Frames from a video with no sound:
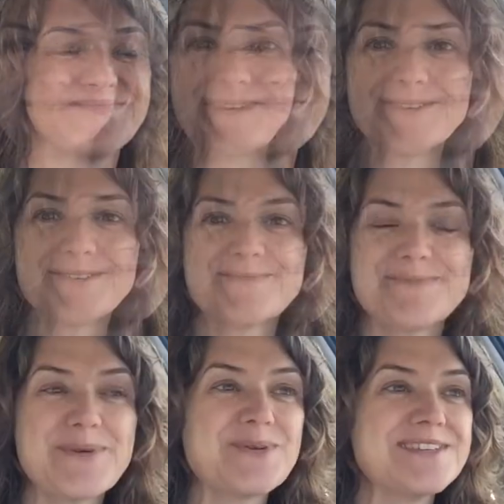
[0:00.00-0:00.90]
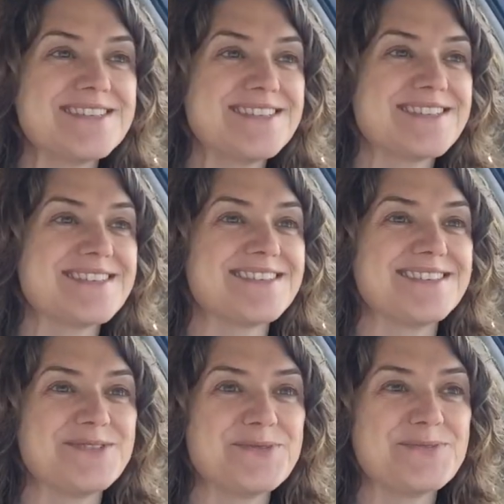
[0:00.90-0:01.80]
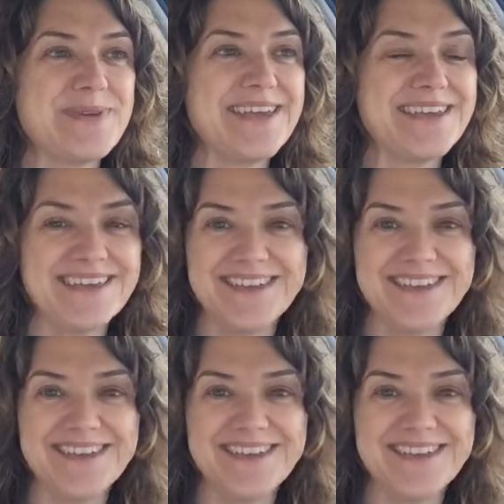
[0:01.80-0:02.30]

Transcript: Some other bonuses to being